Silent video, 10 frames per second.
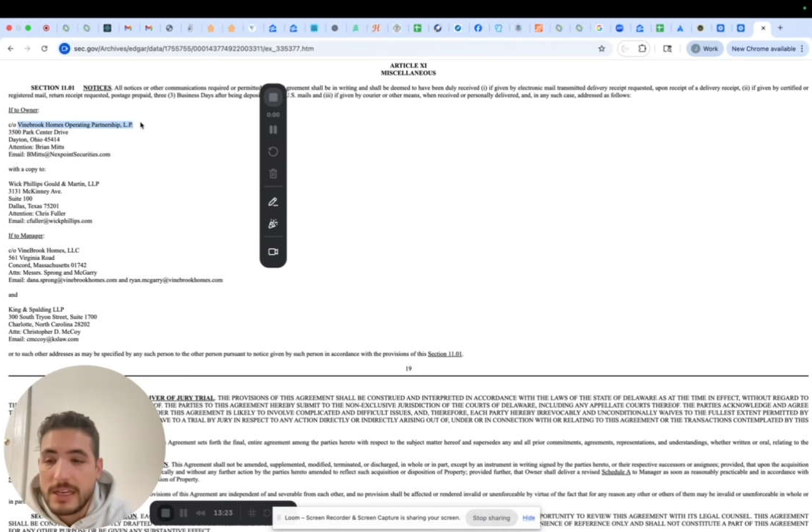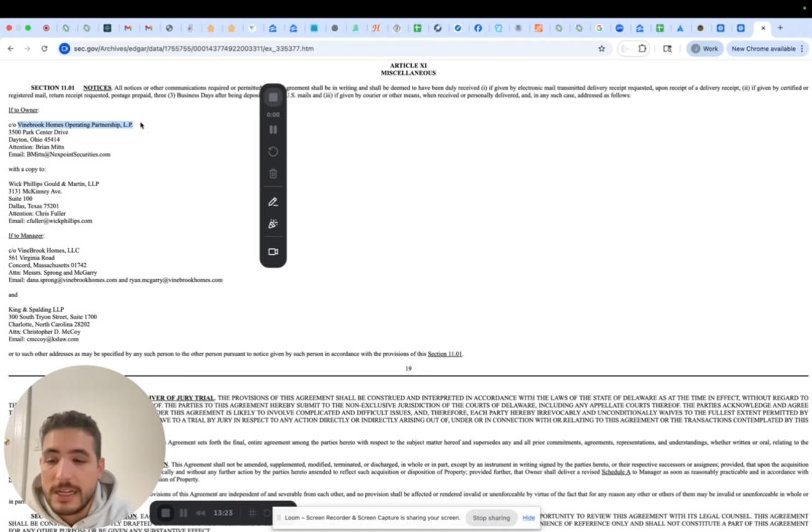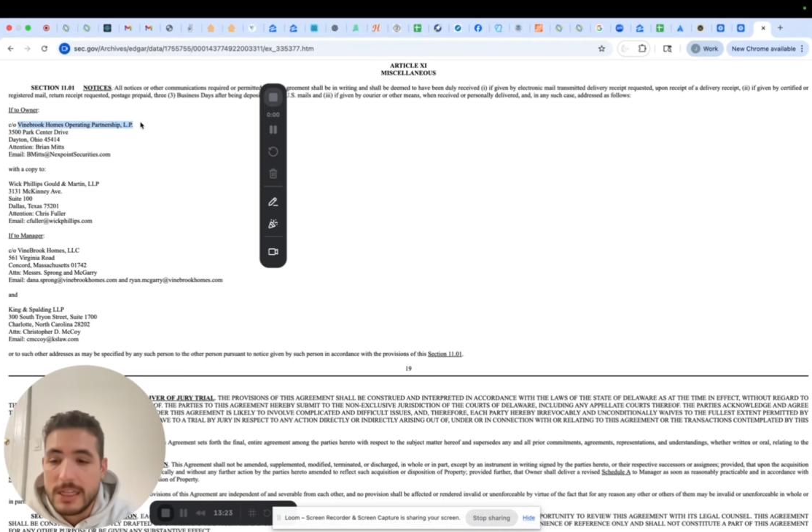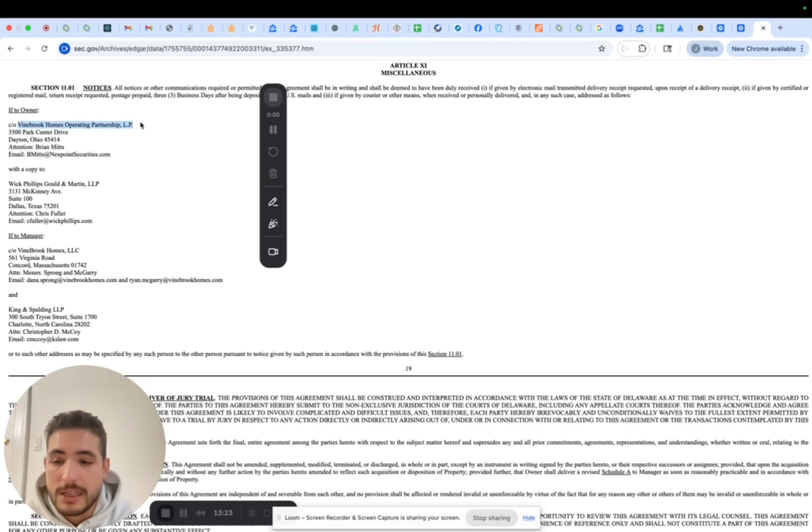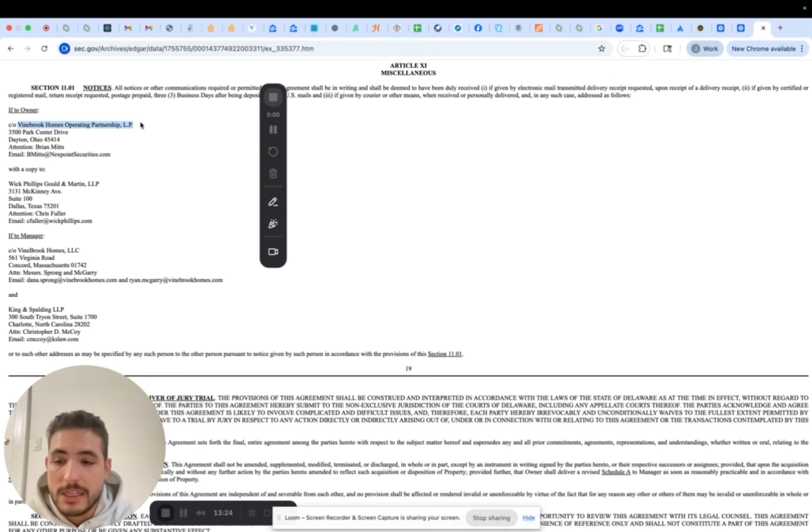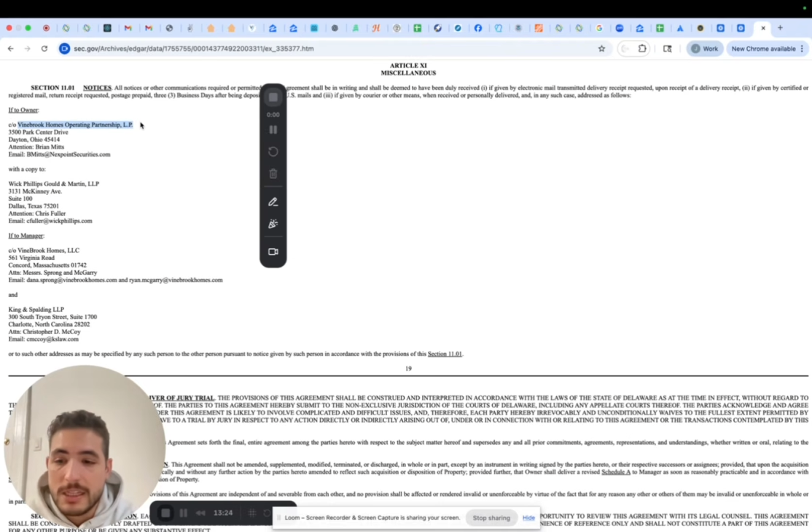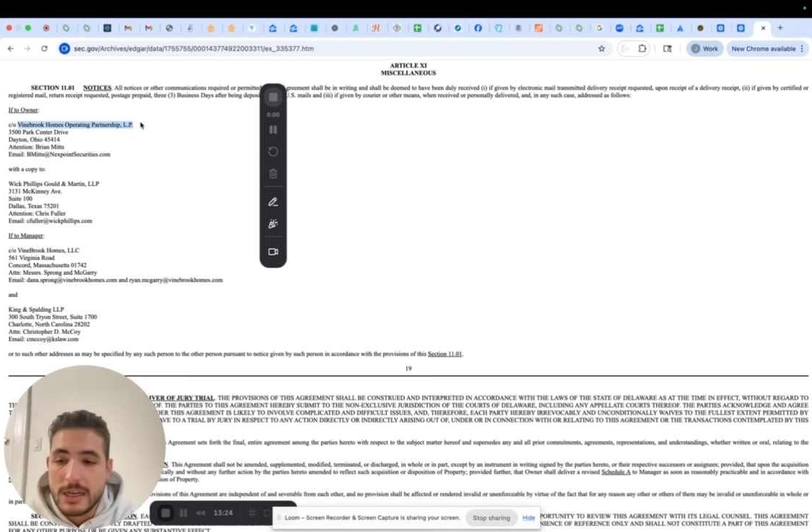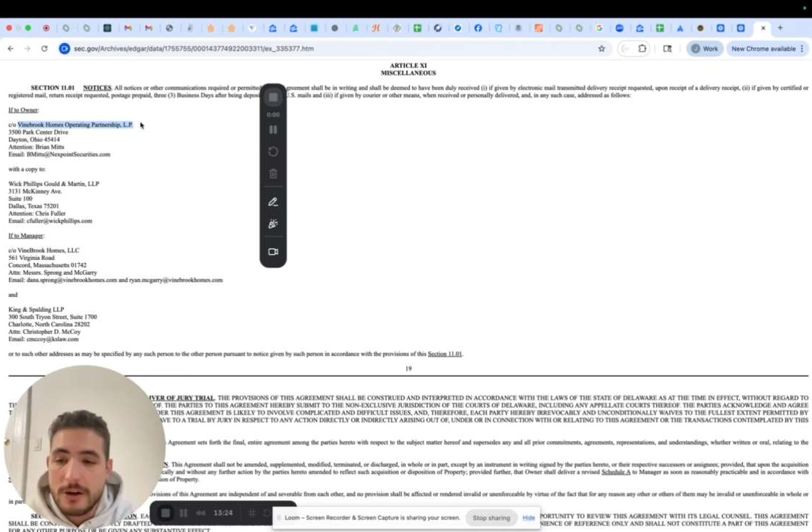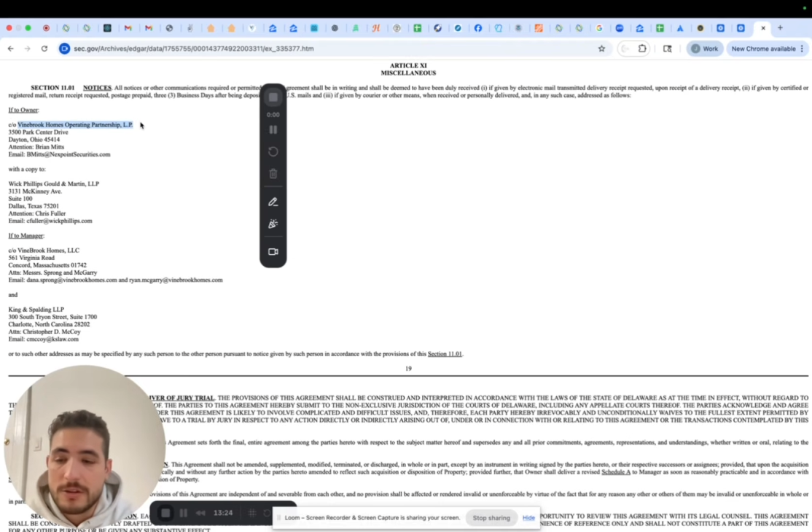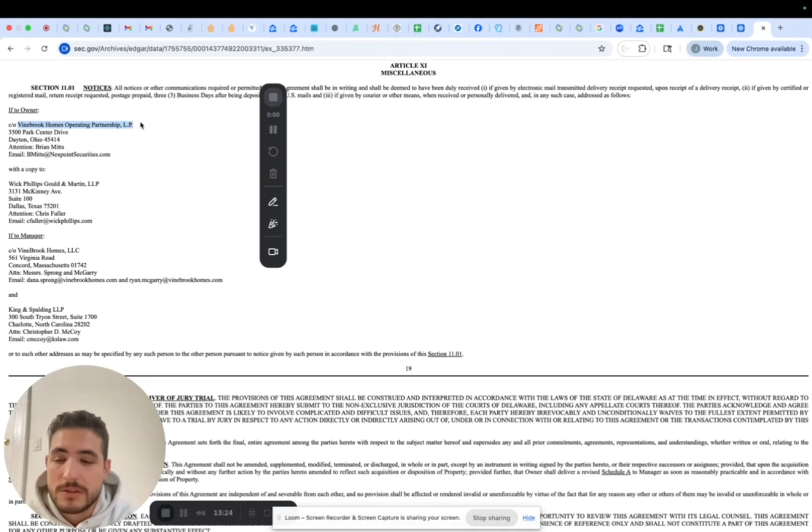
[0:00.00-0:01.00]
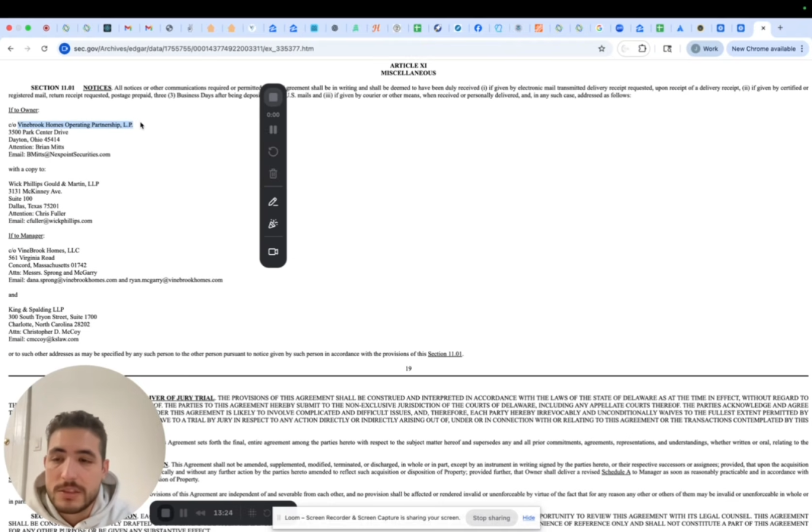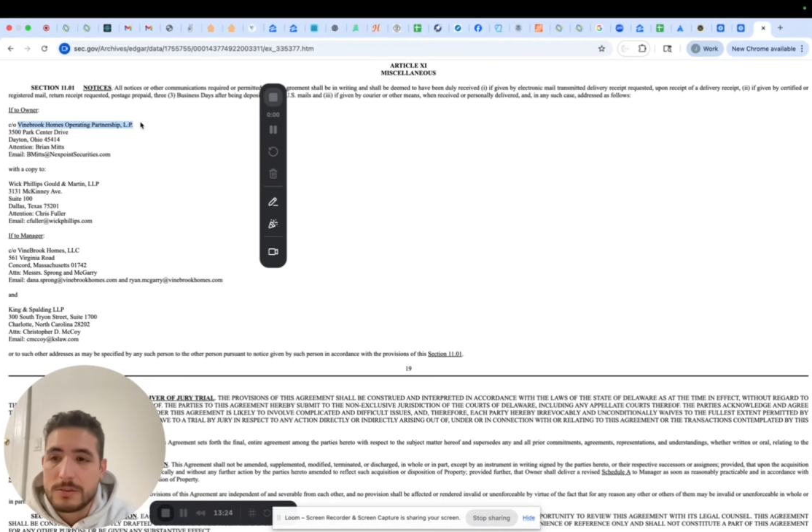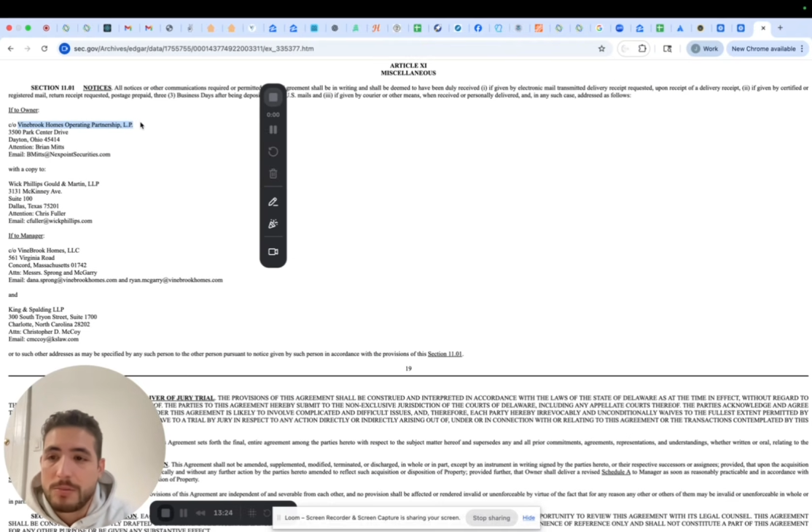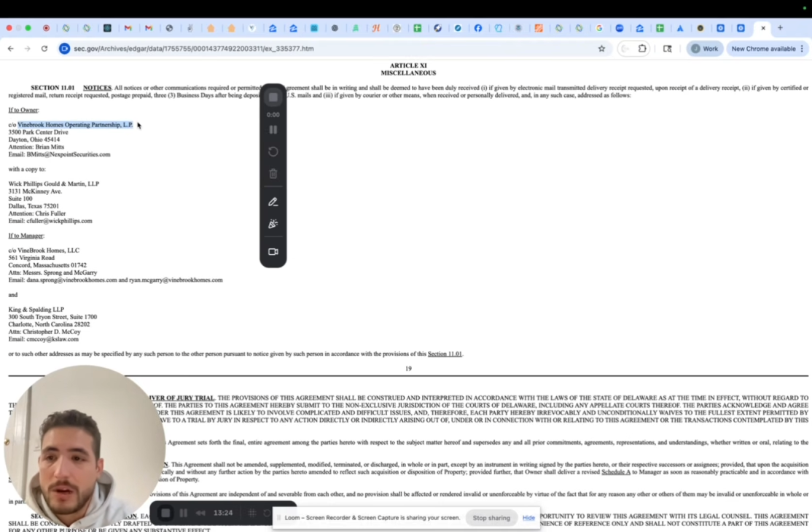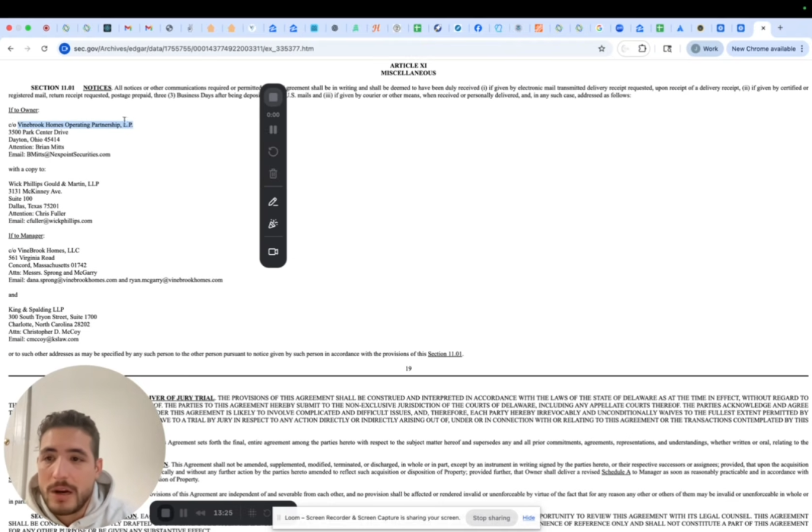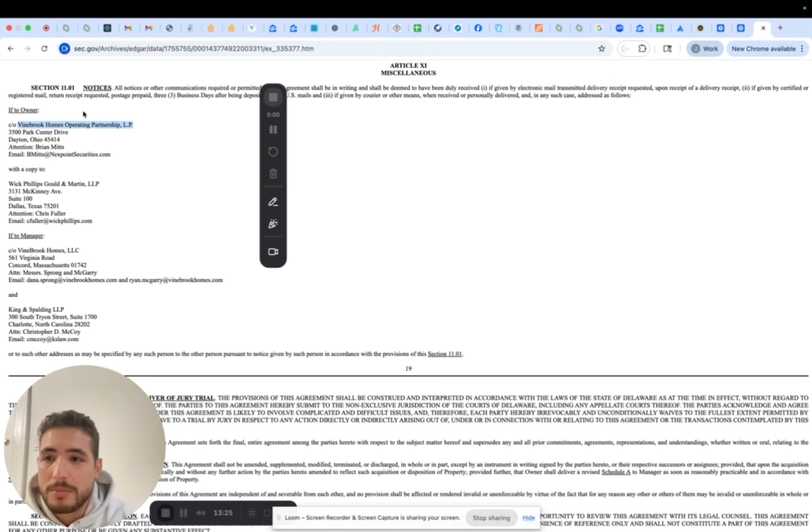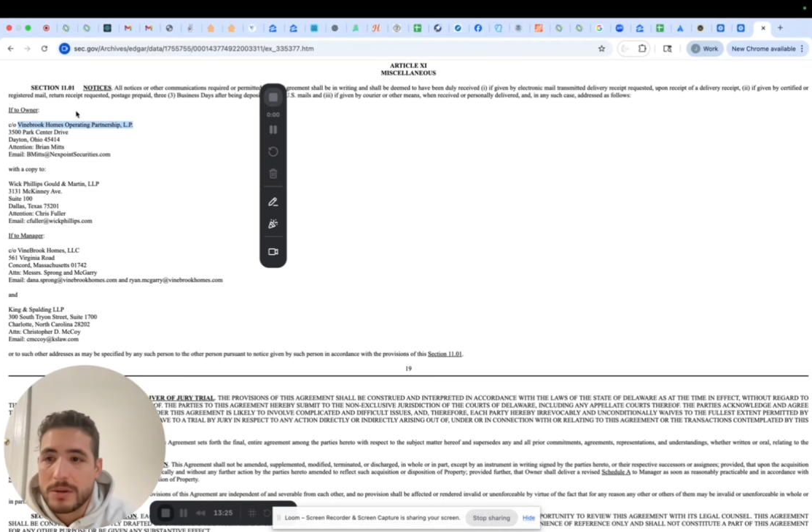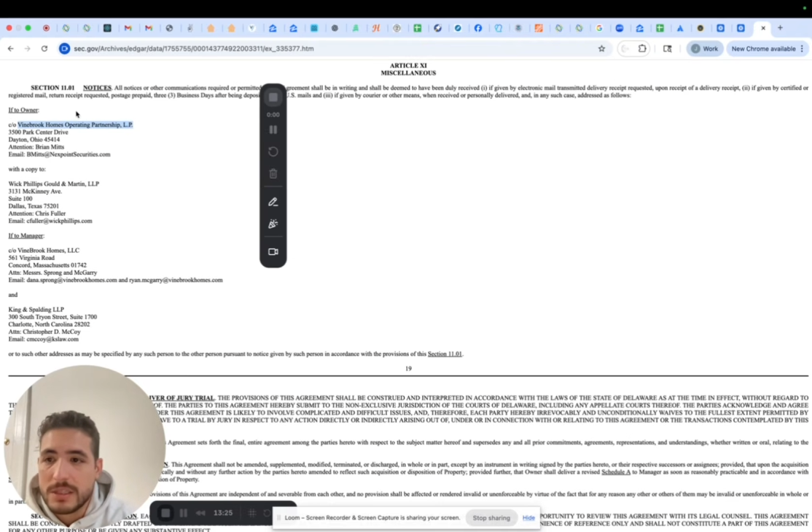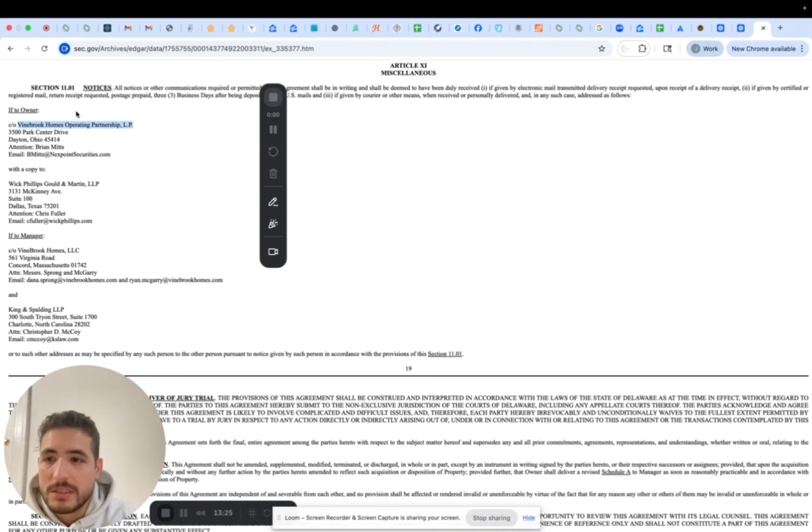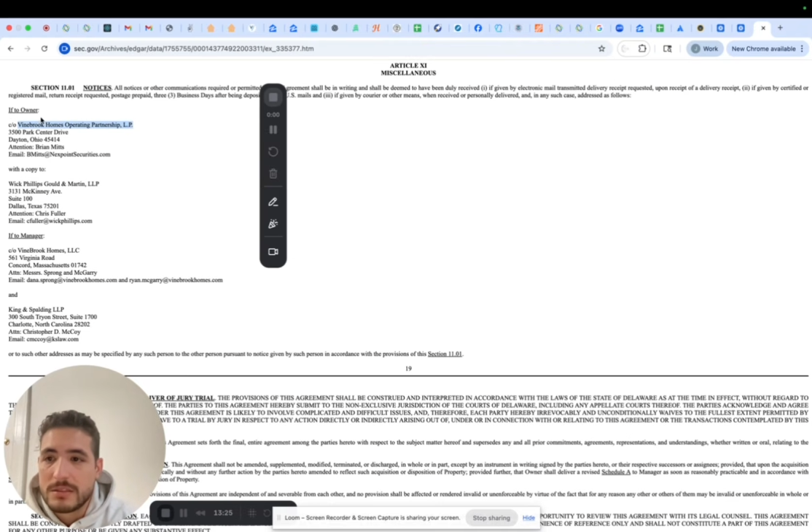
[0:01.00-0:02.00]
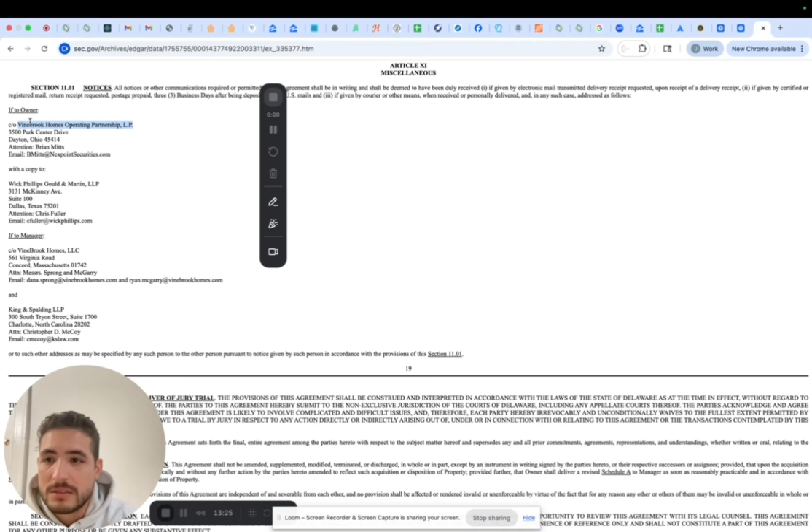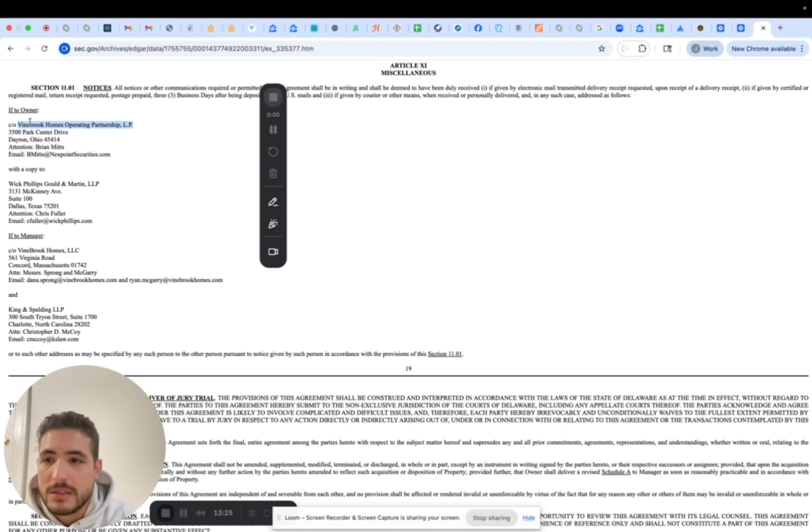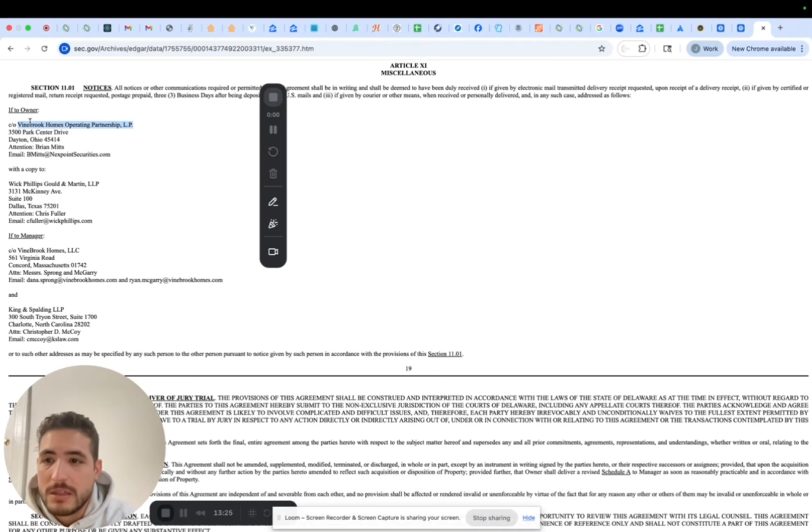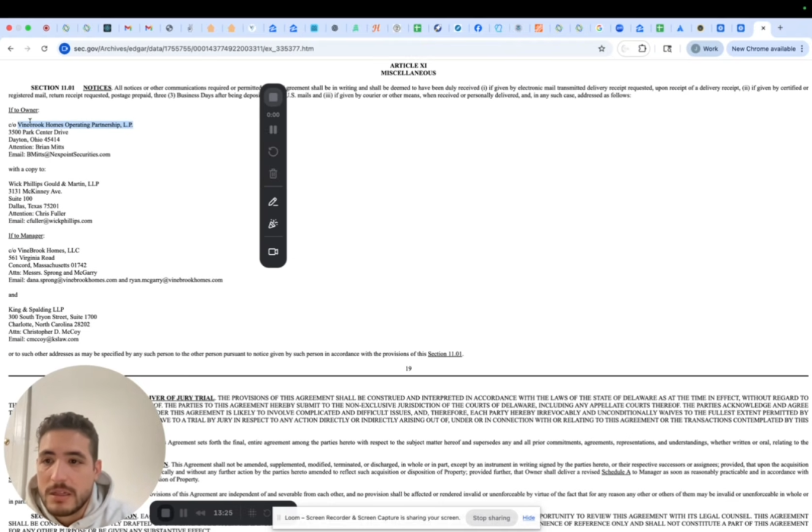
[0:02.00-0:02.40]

likely the owner of these properties,